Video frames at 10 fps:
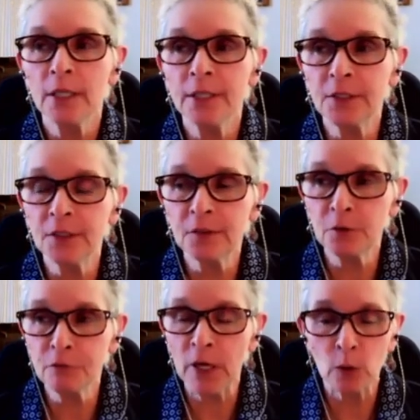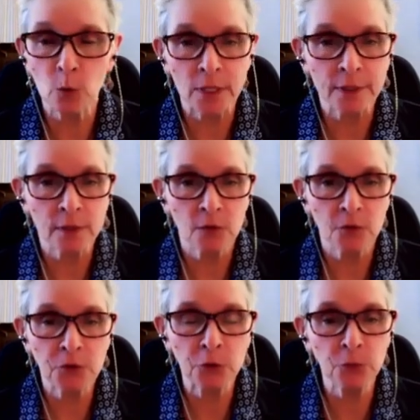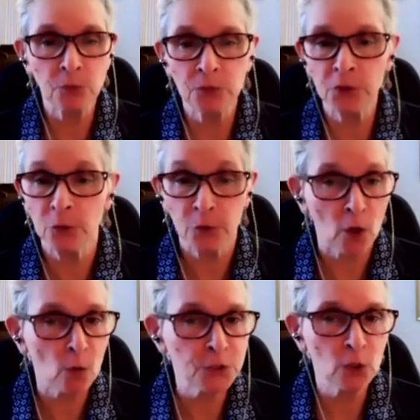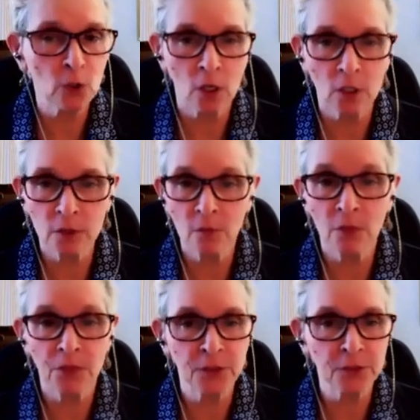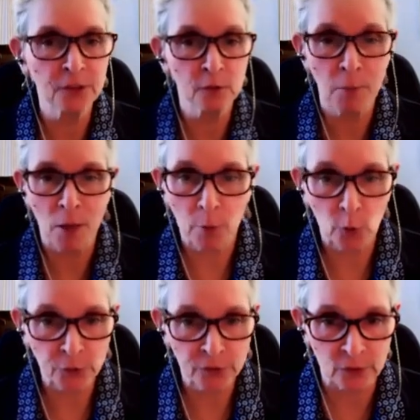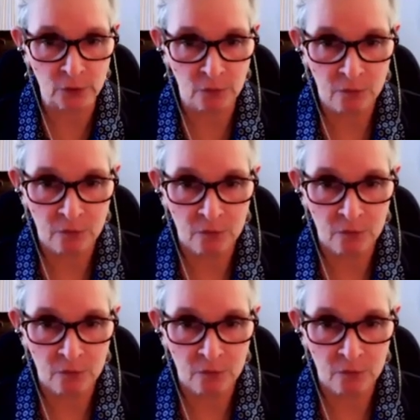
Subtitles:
It is the following. You know in your heart, this is my person.